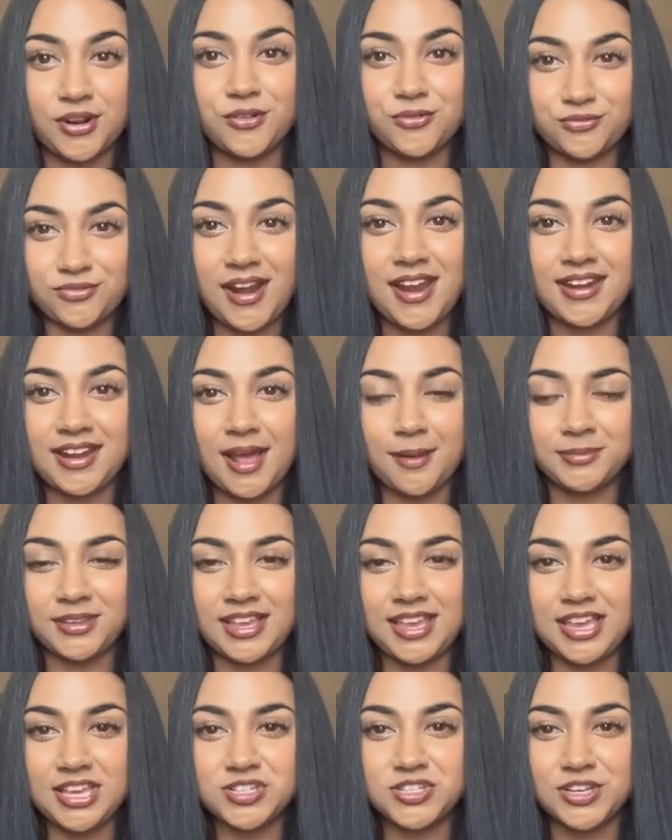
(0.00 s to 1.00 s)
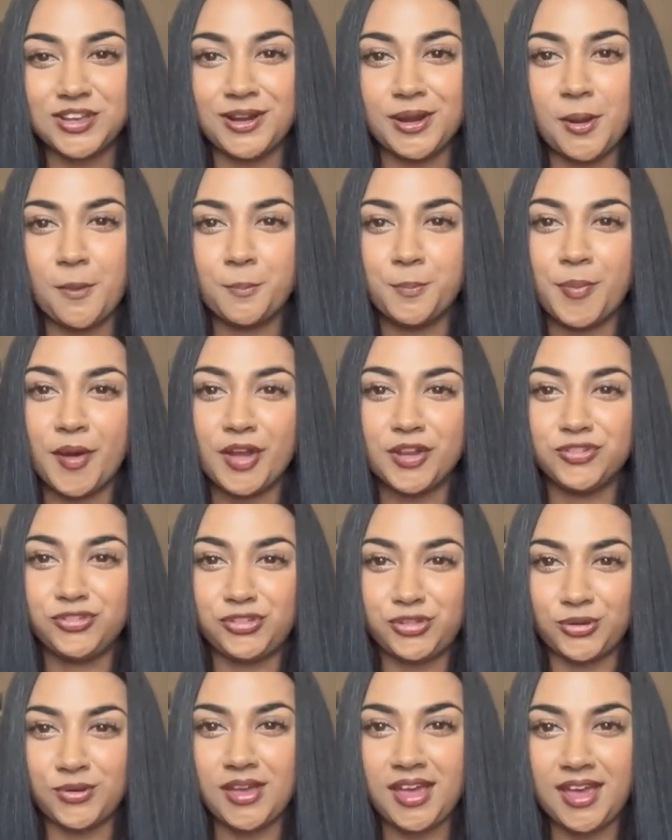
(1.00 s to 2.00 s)
written application, but
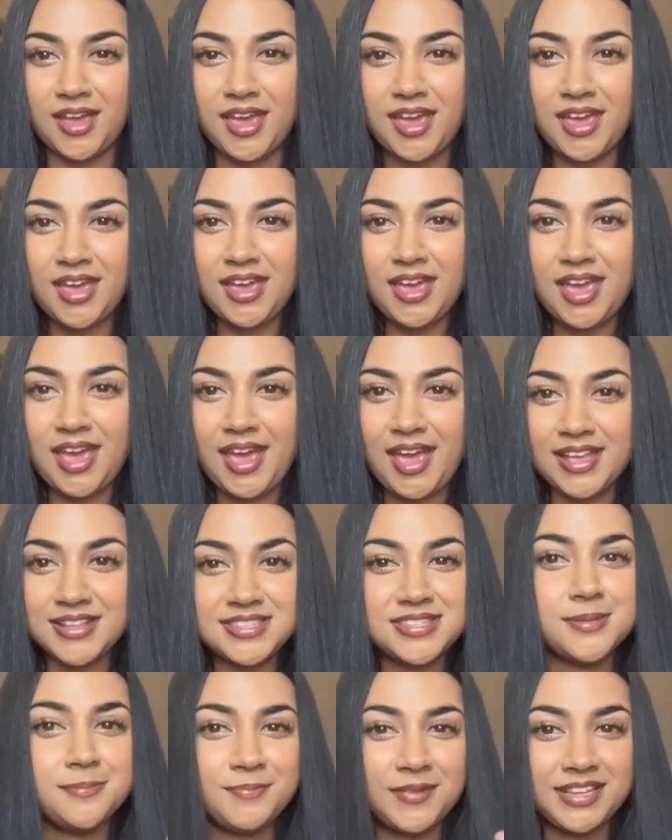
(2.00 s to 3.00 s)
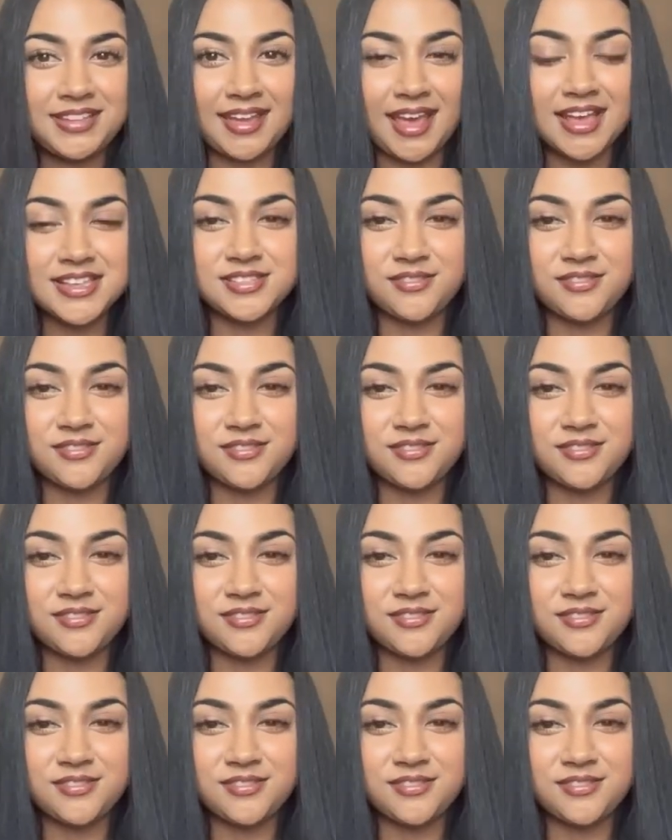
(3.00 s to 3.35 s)
do it and submit it as a